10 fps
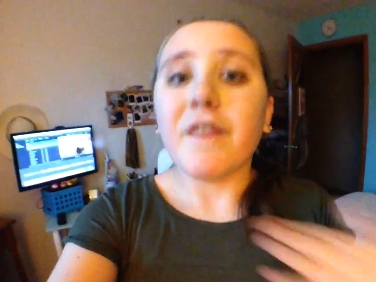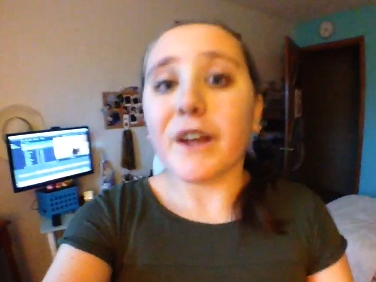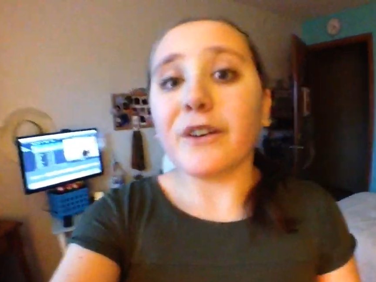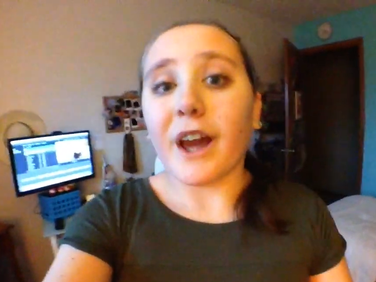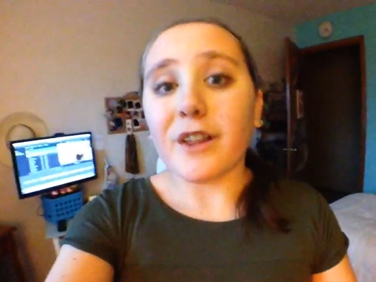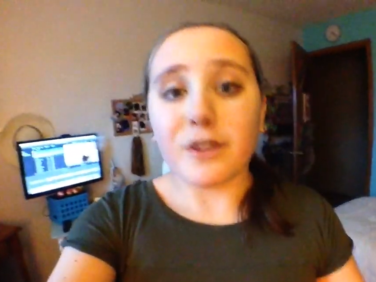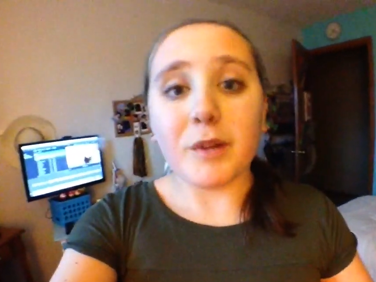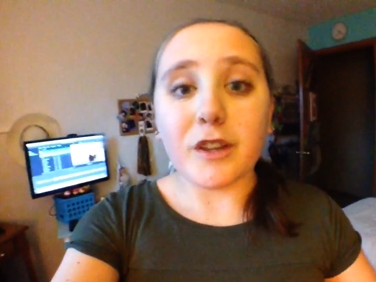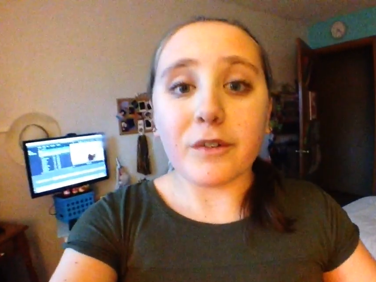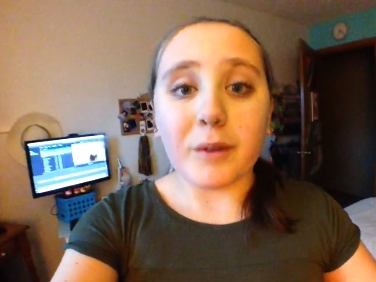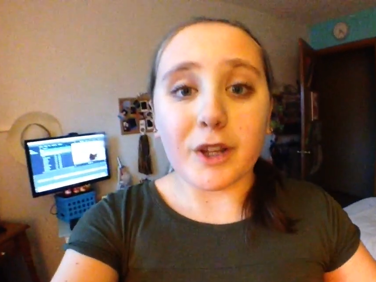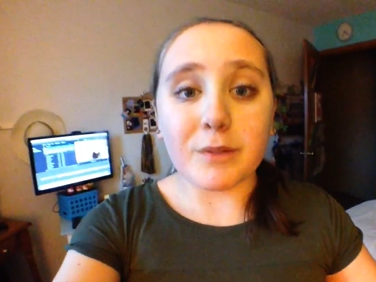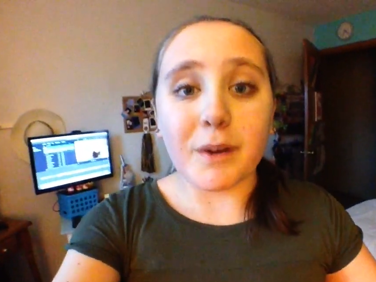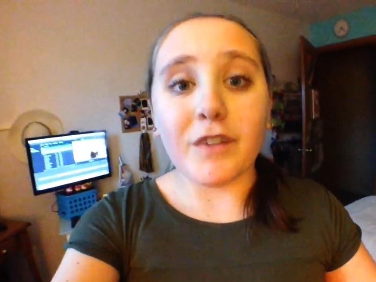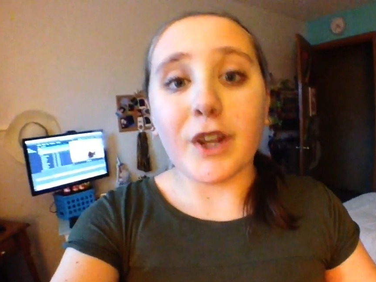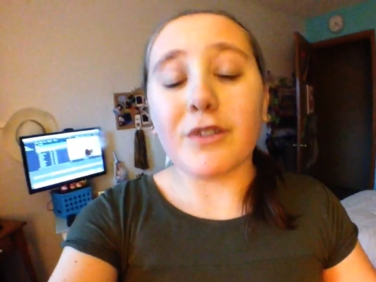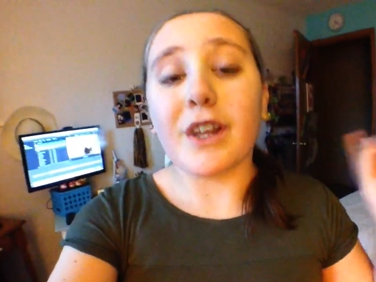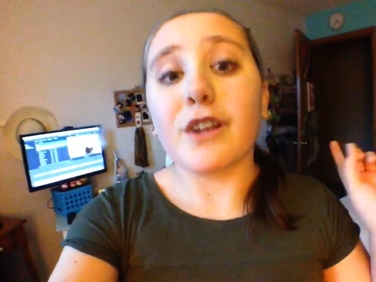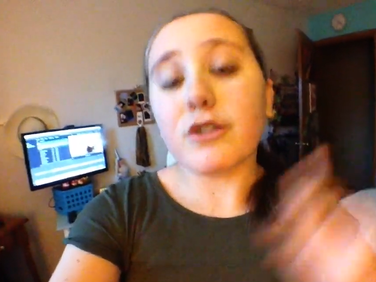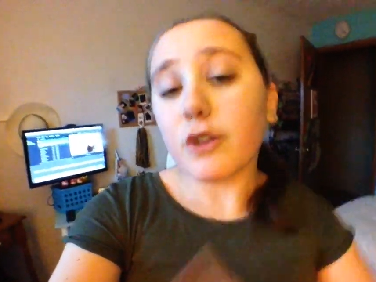Thank you guys so much for watching my
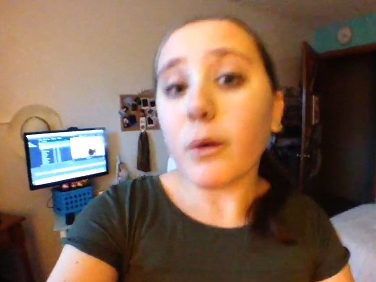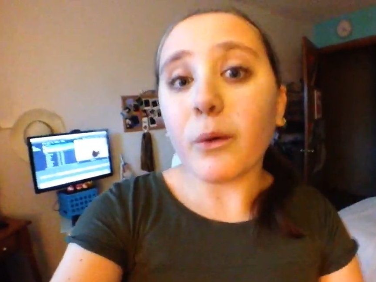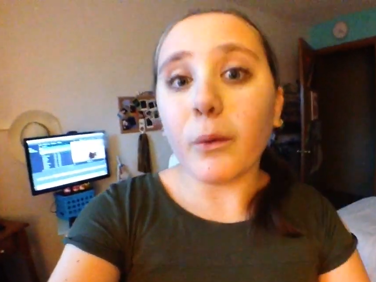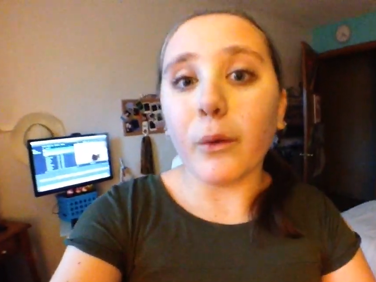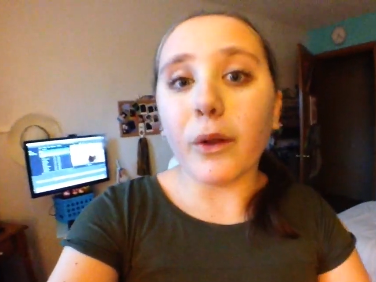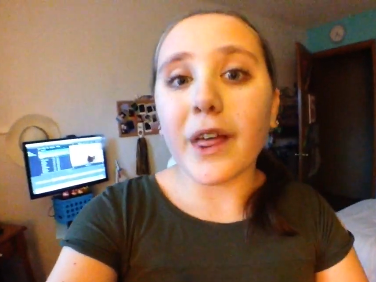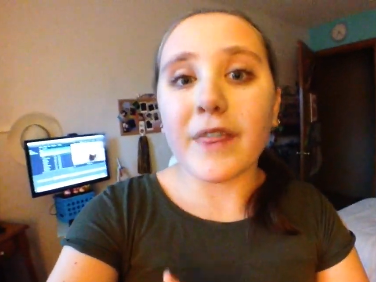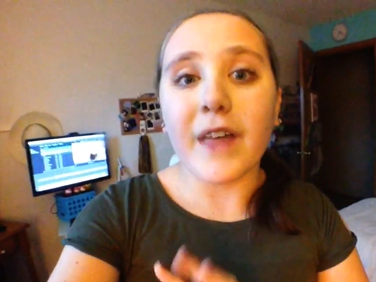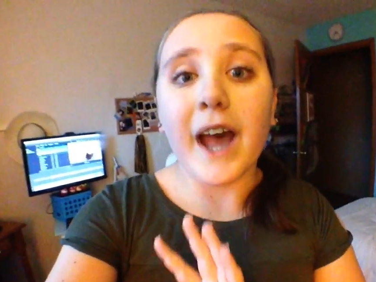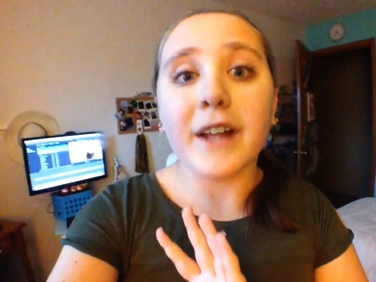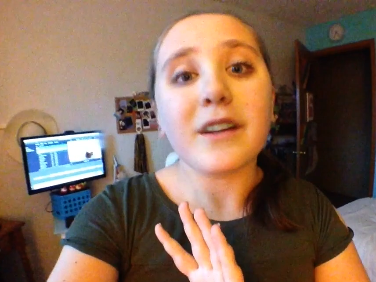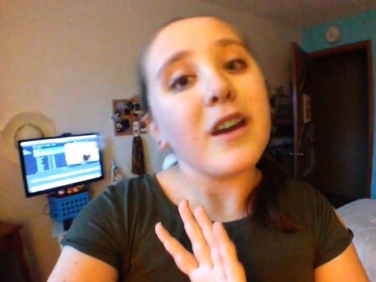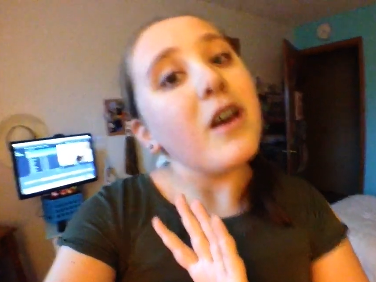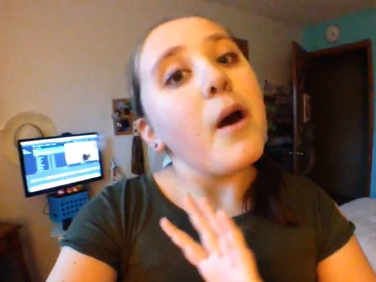videos. That is so cool that